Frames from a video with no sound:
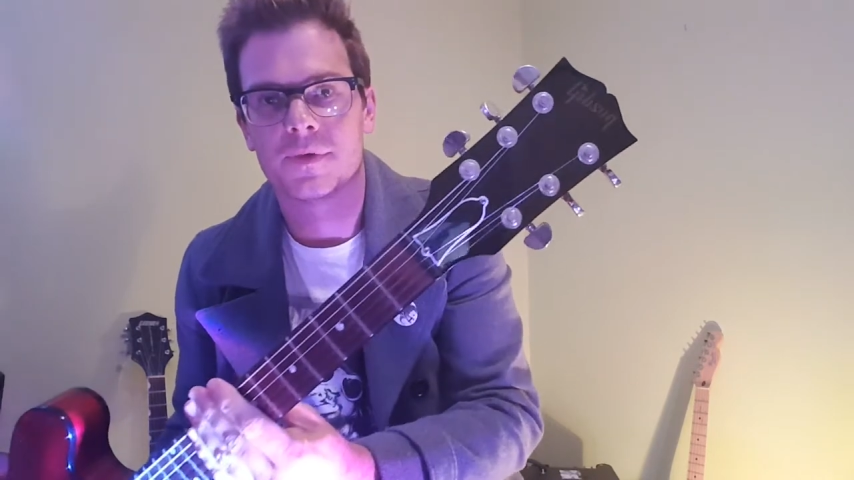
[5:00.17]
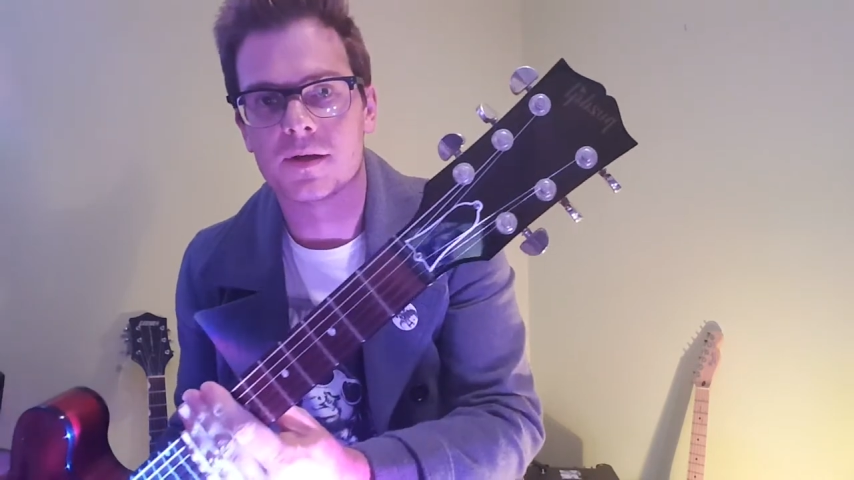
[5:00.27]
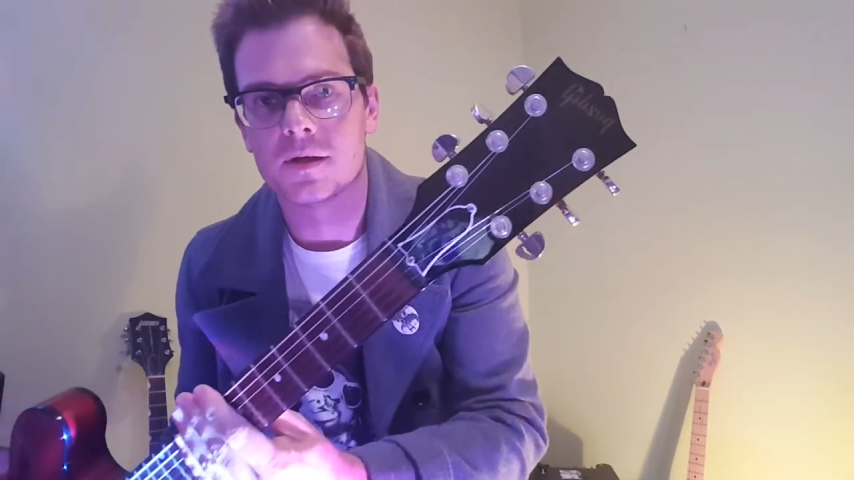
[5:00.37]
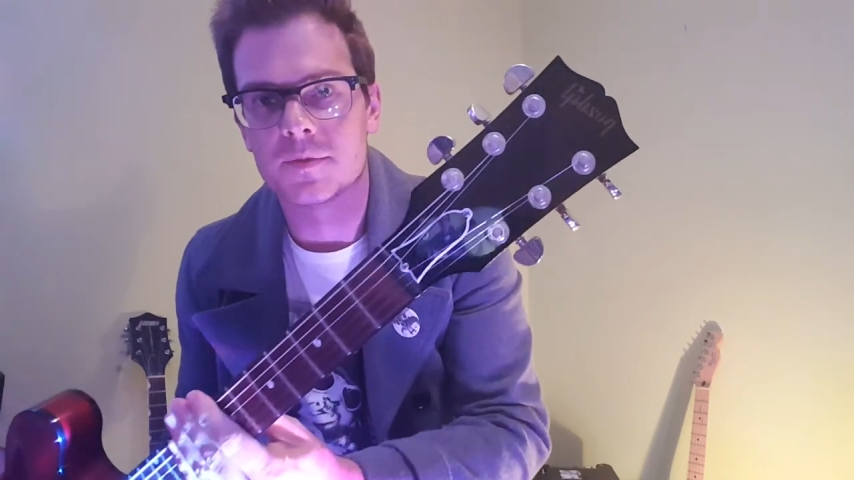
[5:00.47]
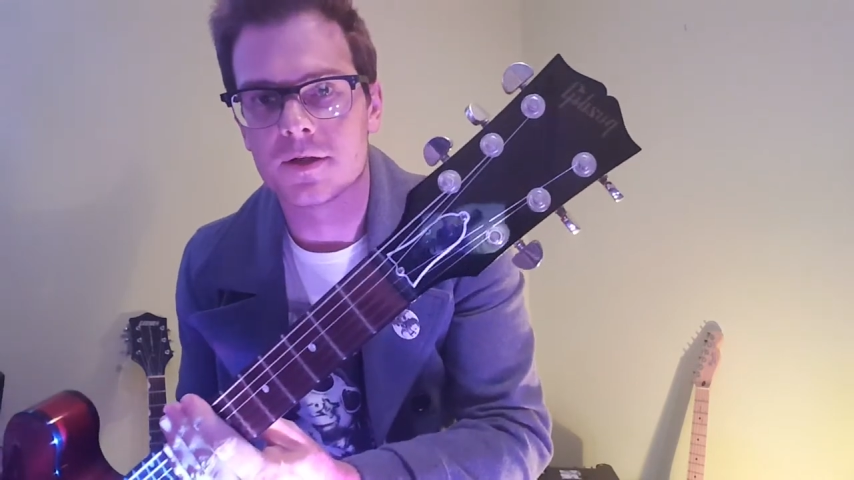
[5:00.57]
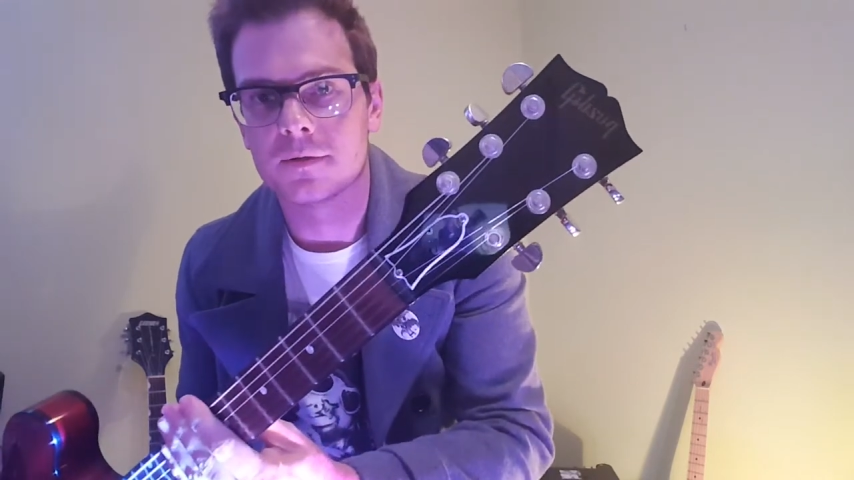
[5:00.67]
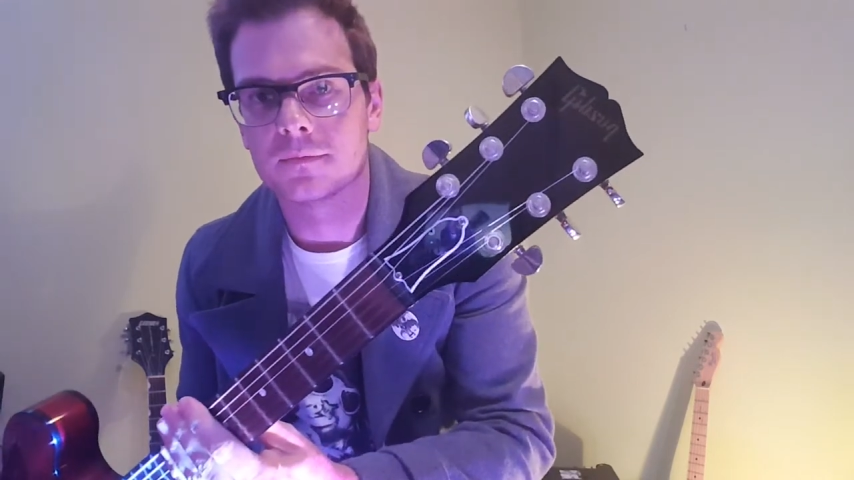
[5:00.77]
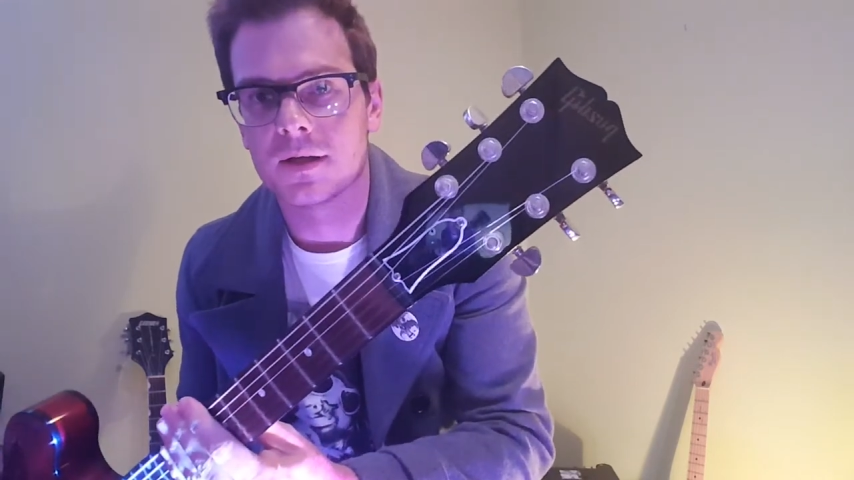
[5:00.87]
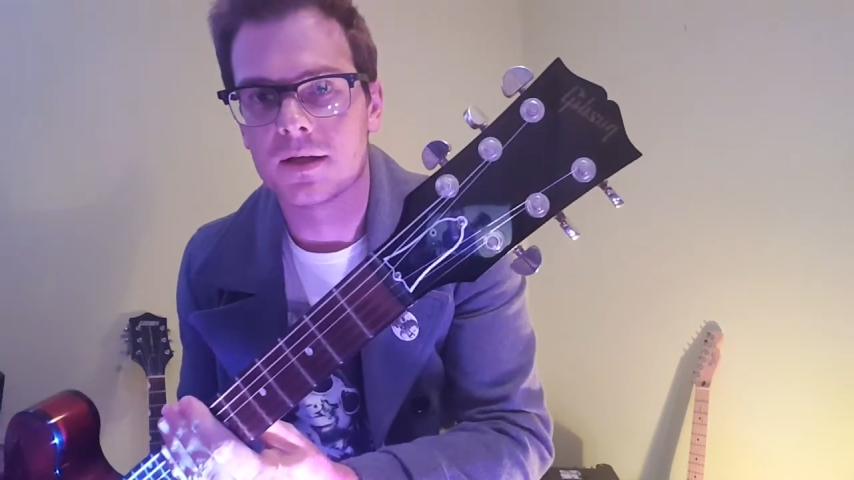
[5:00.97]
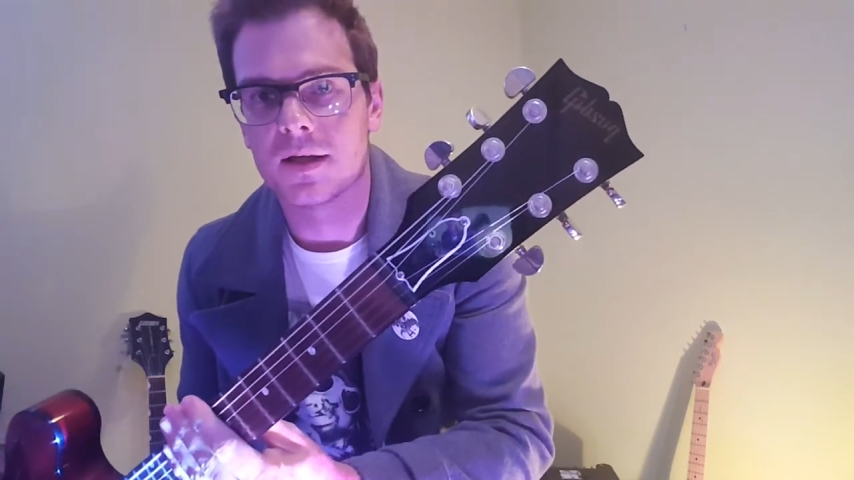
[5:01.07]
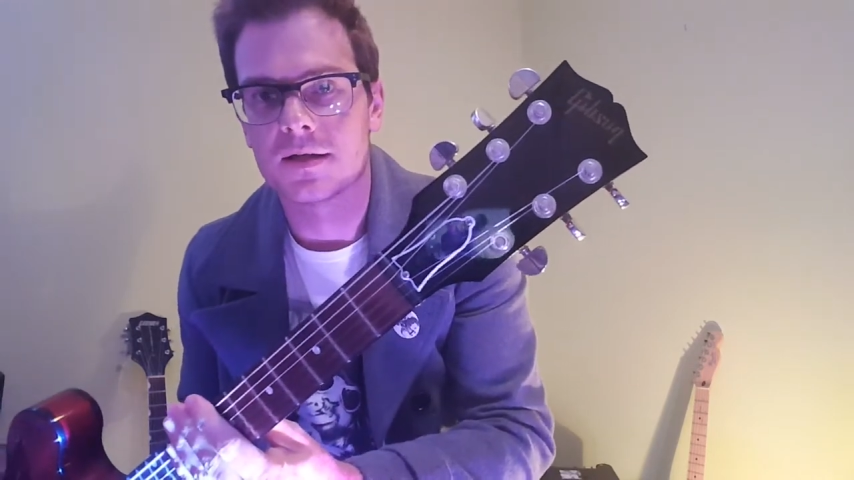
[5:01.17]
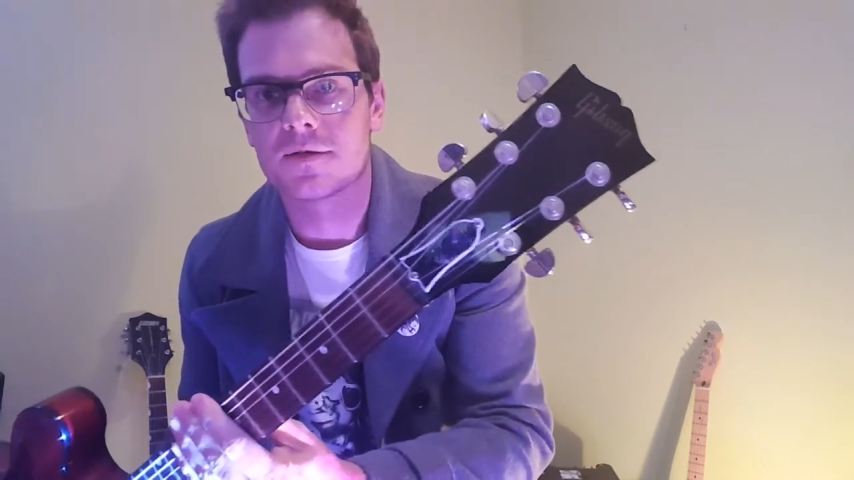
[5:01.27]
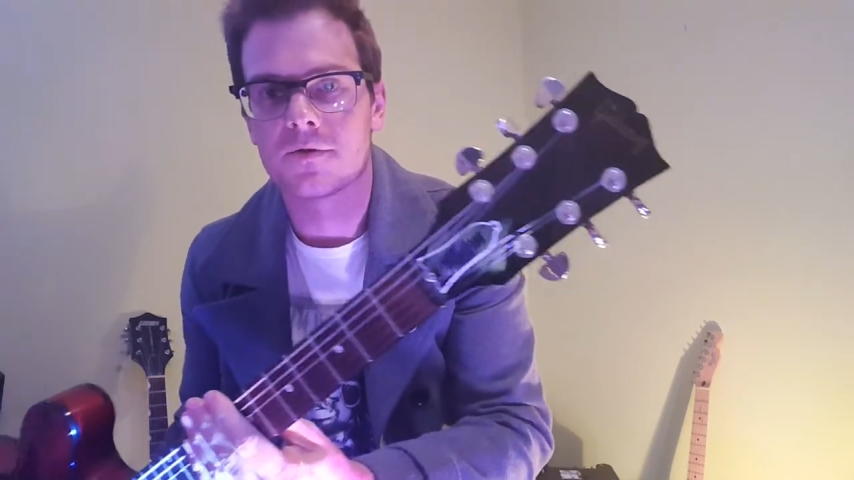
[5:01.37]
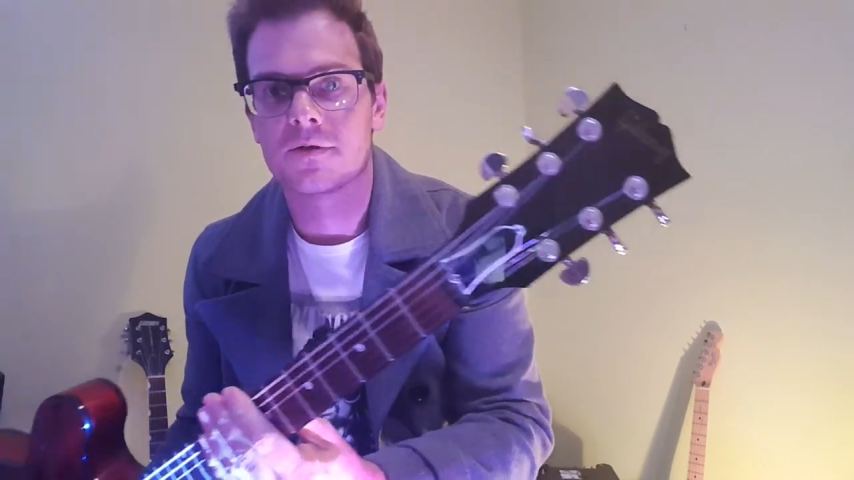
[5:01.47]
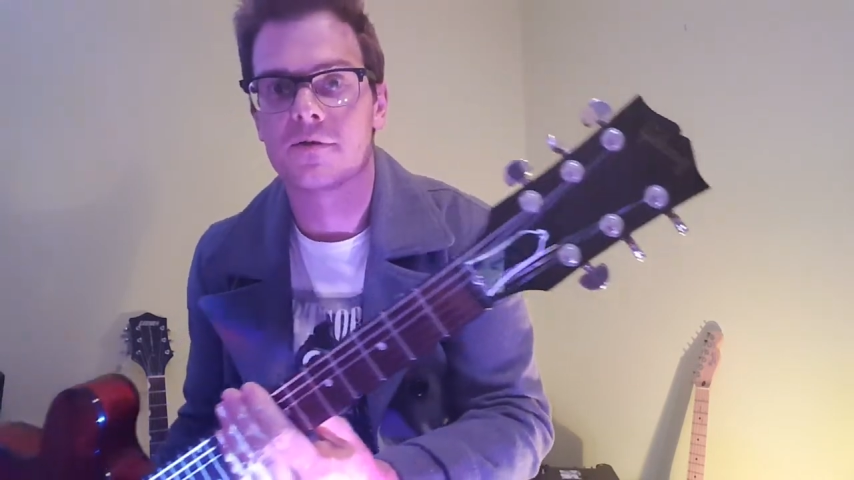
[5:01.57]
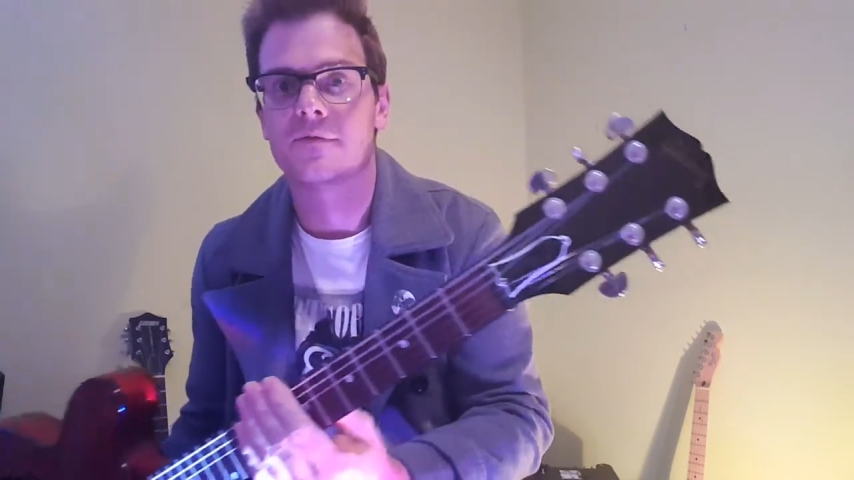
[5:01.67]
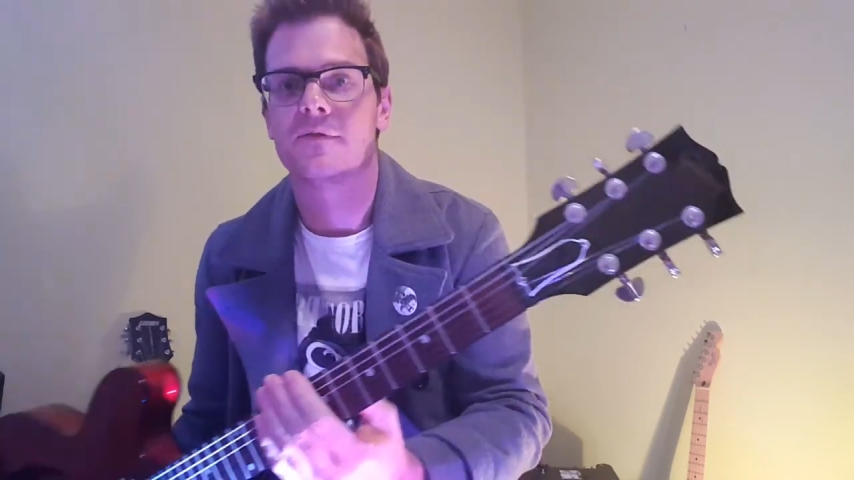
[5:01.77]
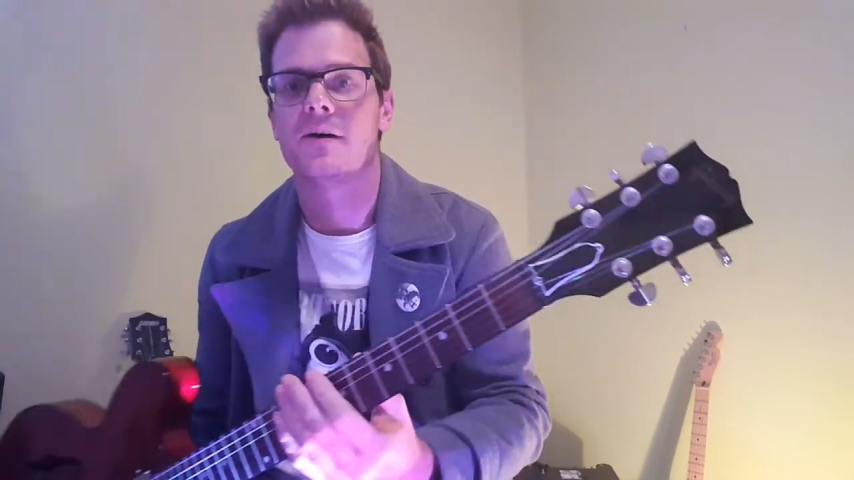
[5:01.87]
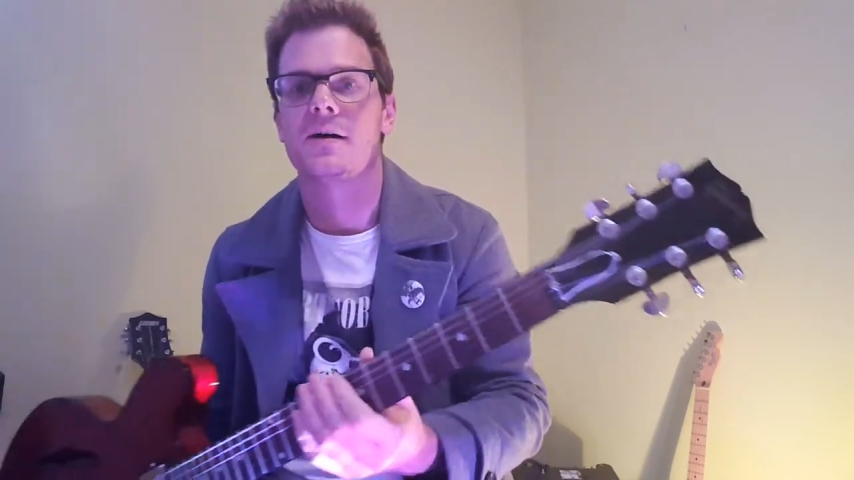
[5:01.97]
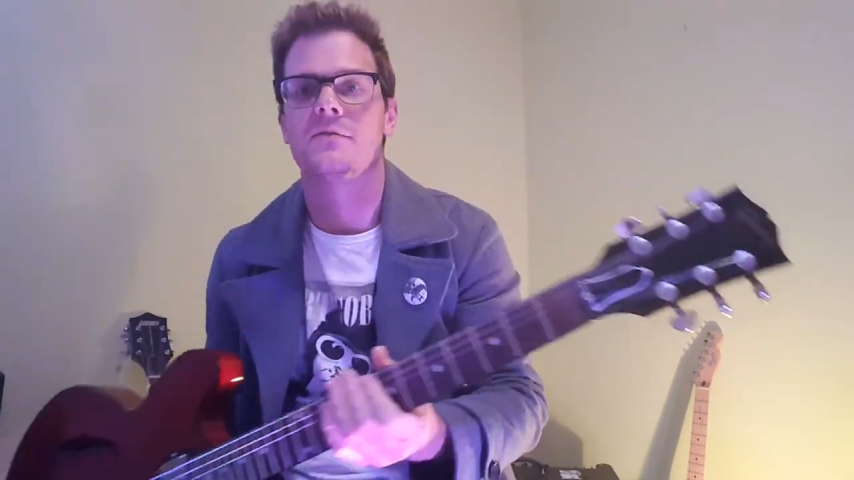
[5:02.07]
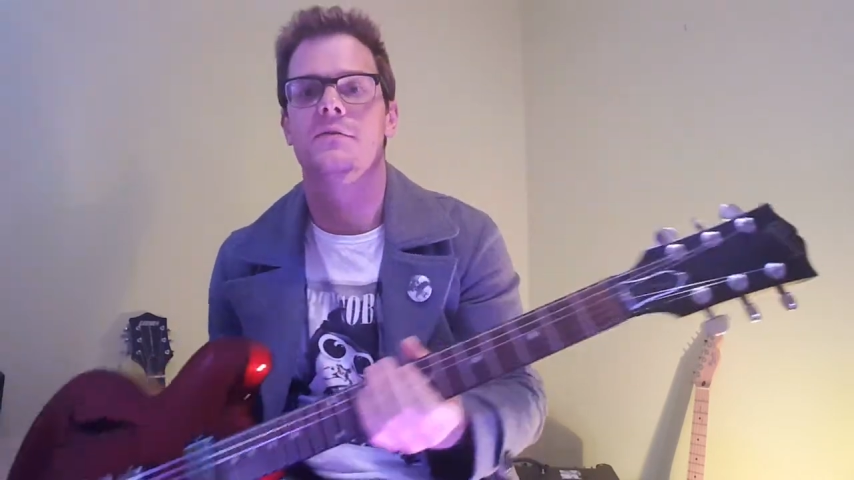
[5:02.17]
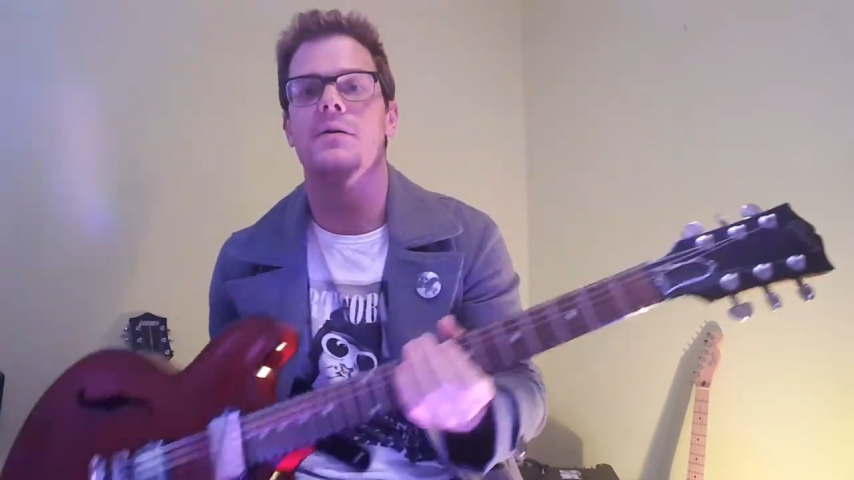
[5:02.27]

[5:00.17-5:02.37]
Gibson ES-335.